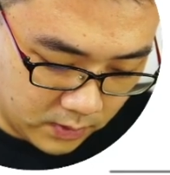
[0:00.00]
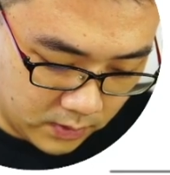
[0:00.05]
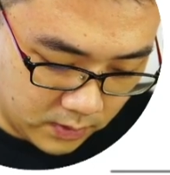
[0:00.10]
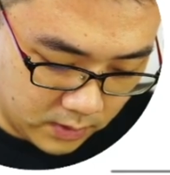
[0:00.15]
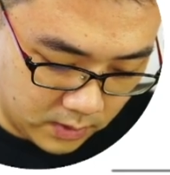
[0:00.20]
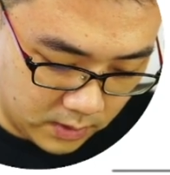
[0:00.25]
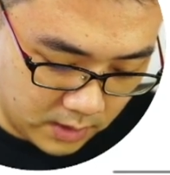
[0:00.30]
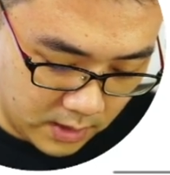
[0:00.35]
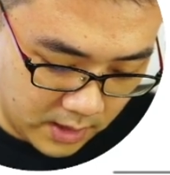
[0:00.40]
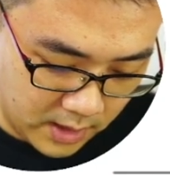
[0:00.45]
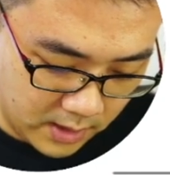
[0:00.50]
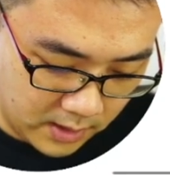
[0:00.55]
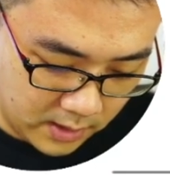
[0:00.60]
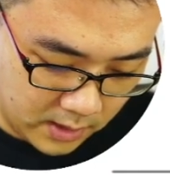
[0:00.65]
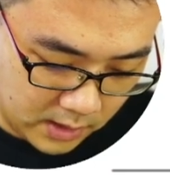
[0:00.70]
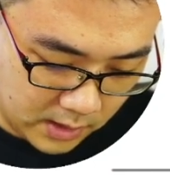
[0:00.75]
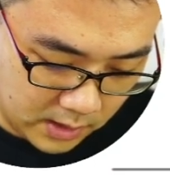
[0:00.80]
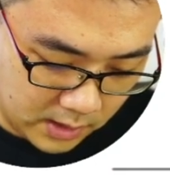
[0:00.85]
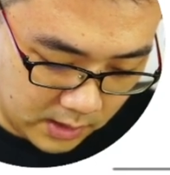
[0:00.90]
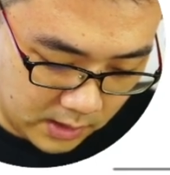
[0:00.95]
let
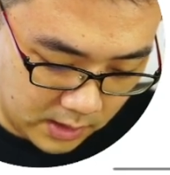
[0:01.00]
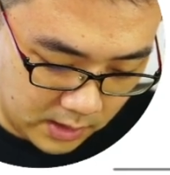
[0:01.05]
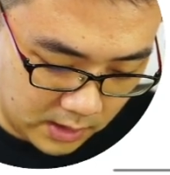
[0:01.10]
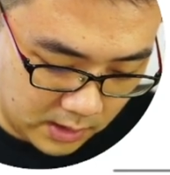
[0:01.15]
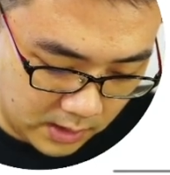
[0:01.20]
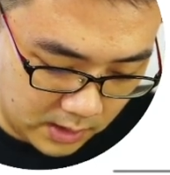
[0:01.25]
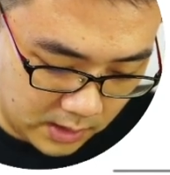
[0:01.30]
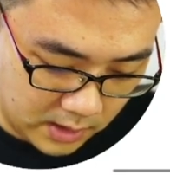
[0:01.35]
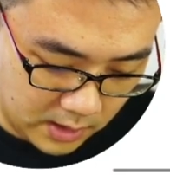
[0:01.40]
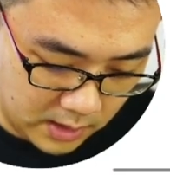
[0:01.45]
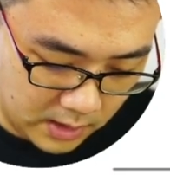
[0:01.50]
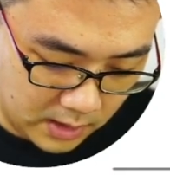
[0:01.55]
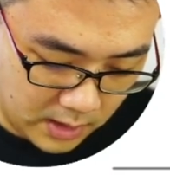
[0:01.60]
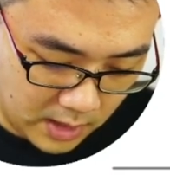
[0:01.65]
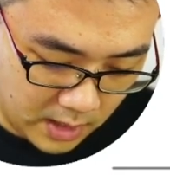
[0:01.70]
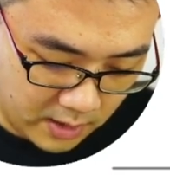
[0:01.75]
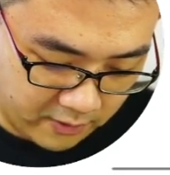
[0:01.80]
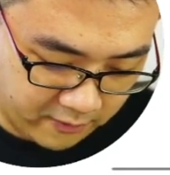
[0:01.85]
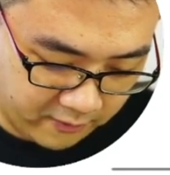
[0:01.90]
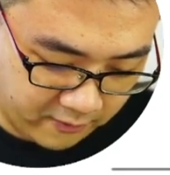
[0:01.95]

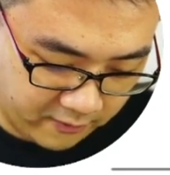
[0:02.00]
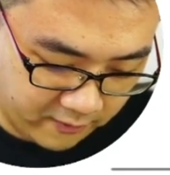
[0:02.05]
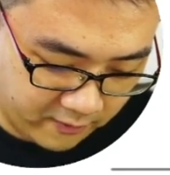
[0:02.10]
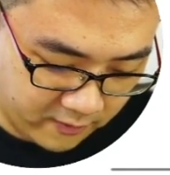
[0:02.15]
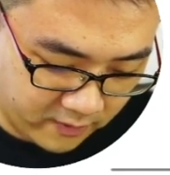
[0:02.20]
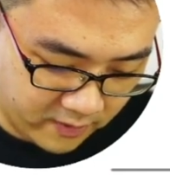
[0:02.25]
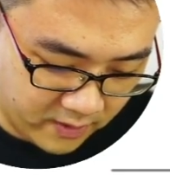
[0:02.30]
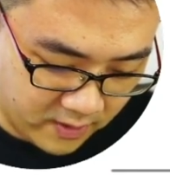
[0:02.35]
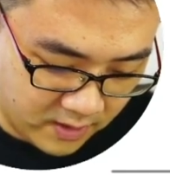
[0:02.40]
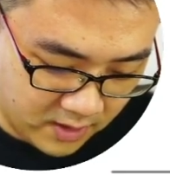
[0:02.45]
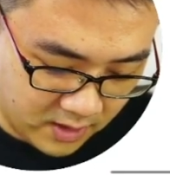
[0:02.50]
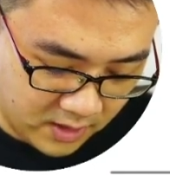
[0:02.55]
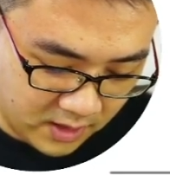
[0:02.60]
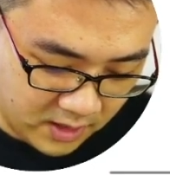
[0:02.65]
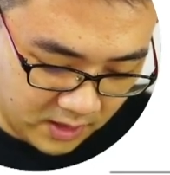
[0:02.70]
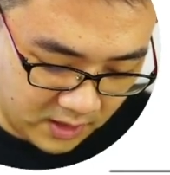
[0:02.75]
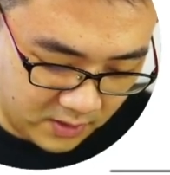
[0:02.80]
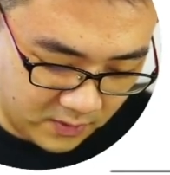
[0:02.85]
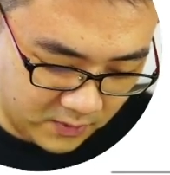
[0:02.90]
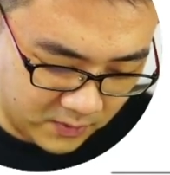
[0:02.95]
AF
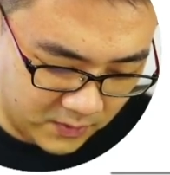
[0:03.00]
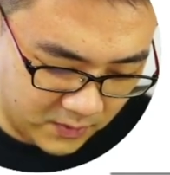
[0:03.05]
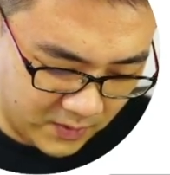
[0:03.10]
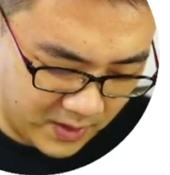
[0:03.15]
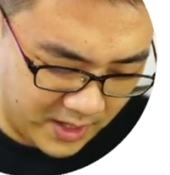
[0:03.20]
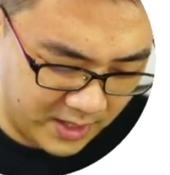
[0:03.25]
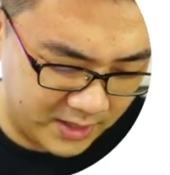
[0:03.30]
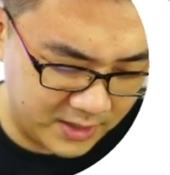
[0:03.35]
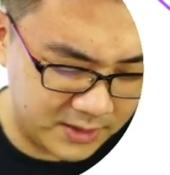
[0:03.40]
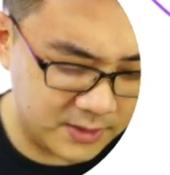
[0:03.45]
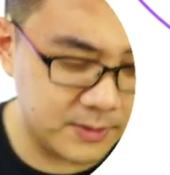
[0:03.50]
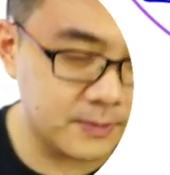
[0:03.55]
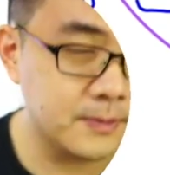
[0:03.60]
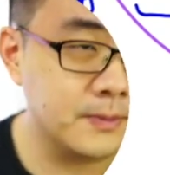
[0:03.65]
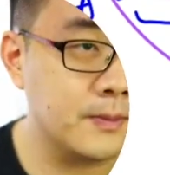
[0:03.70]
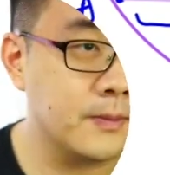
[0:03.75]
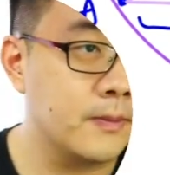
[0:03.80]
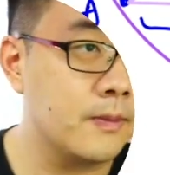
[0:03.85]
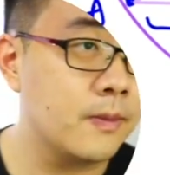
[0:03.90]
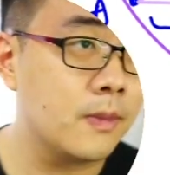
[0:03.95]
equals to X.
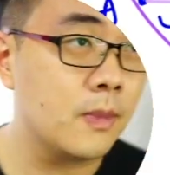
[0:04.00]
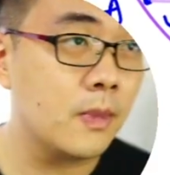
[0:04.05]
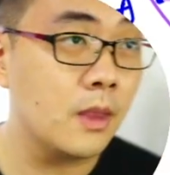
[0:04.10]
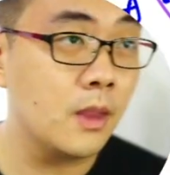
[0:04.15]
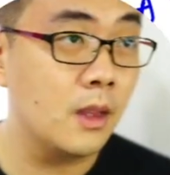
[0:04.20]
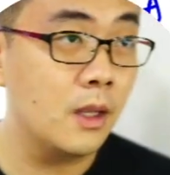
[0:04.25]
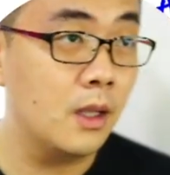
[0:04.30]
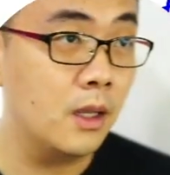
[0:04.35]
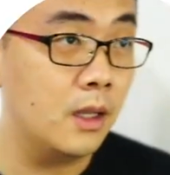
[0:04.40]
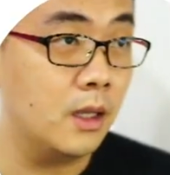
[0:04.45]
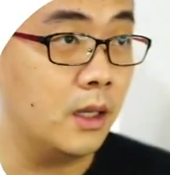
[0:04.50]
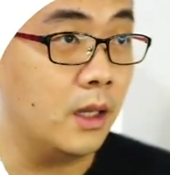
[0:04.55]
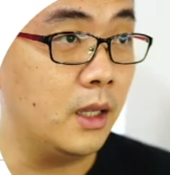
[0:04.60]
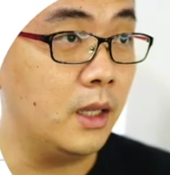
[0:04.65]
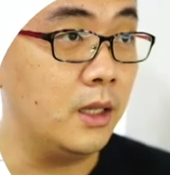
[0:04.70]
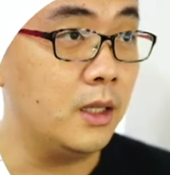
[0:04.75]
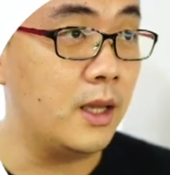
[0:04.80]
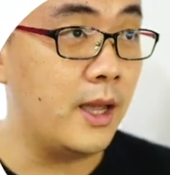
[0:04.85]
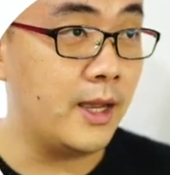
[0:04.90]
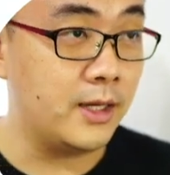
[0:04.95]
Okay,
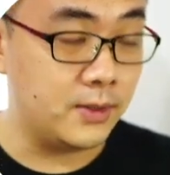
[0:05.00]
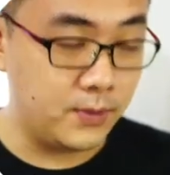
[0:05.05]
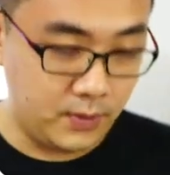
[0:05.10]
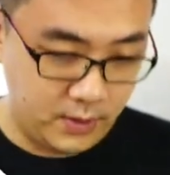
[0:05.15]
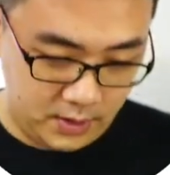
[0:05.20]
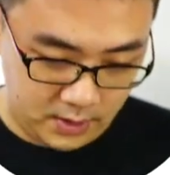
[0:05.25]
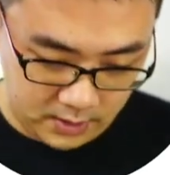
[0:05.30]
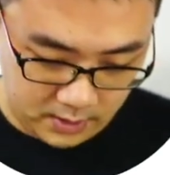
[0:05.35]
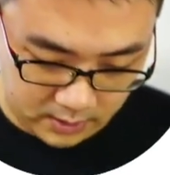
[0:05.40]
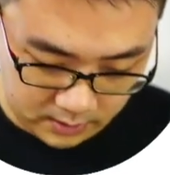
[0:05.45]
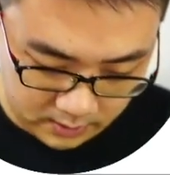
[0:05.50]
X units.